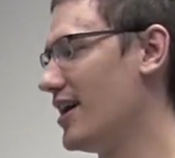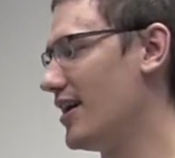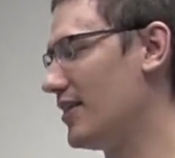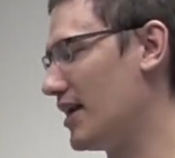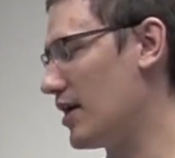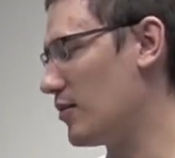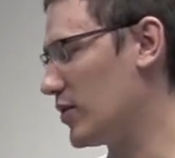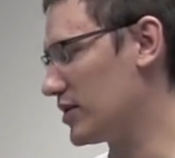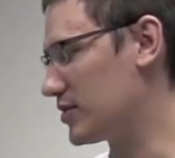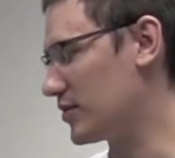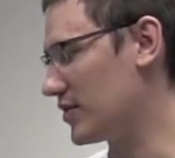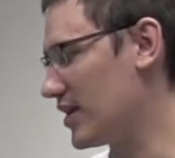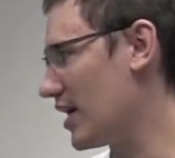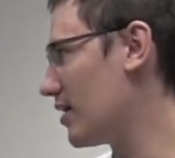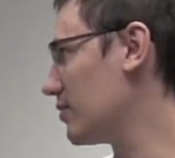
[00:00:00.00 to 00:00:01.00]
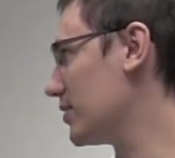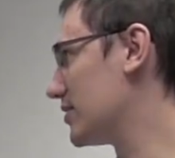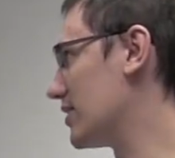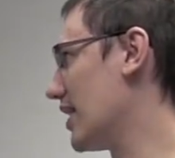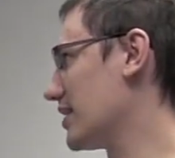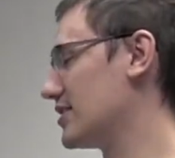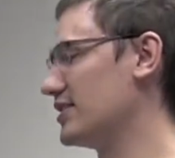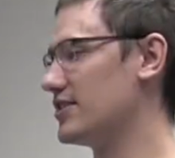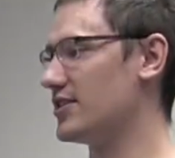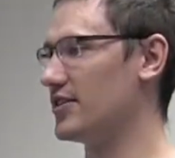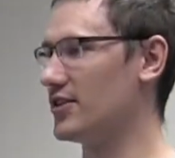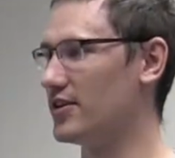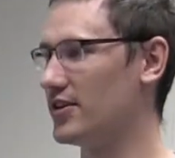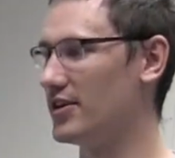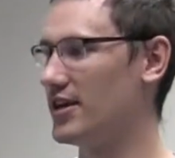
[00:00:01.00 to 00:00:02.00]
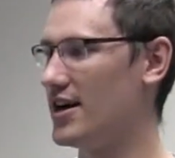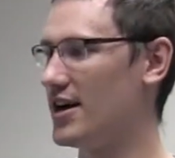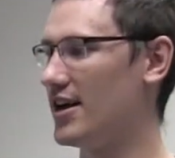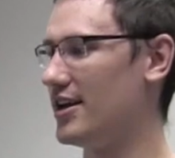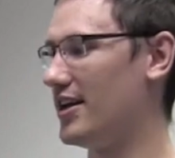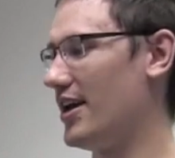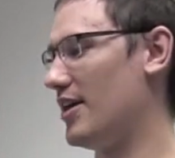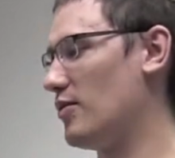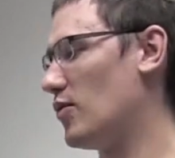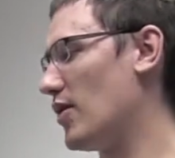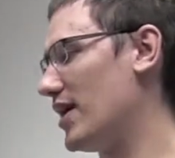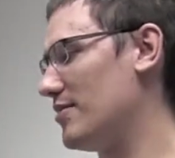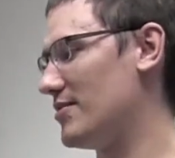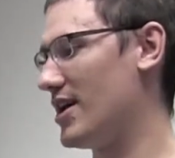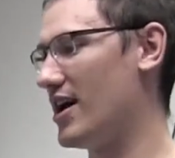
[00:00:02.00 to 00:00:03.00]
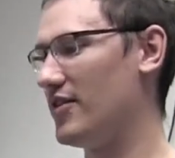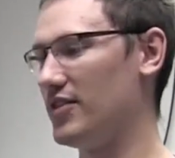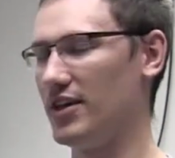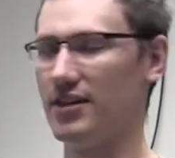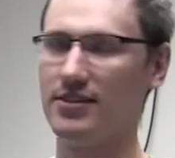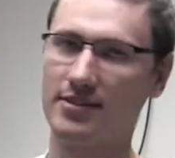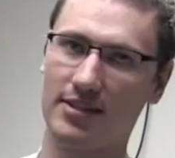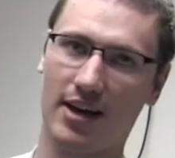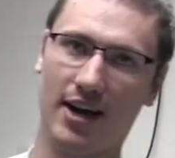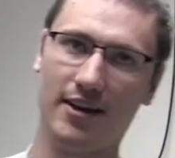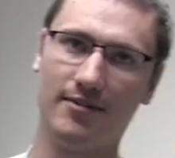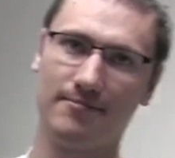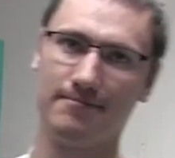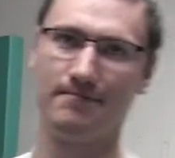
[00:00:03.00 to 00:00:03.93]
And then once we're done, we'll actually turn the hood on and wipe down the inside.